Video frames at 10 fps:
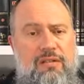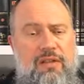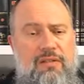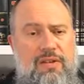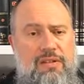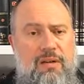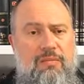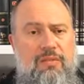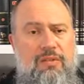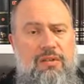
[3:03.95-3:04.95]
And the
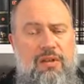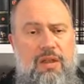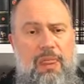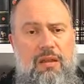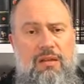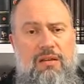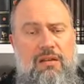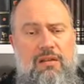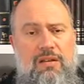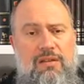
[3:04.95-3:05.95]
example
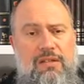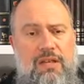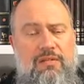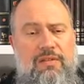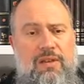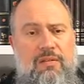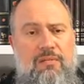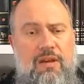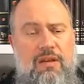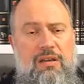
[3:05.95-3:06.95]
that is given there
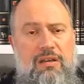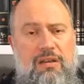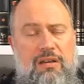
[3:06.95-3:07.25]
by